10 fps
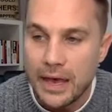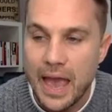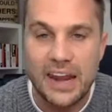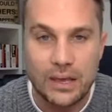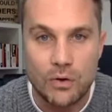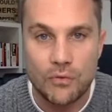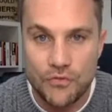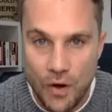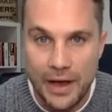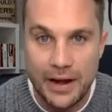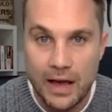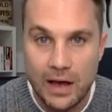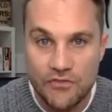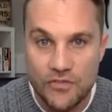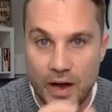And it got finer
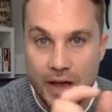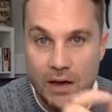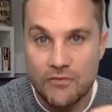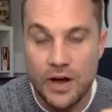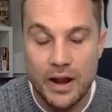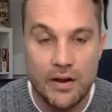and finer and finer.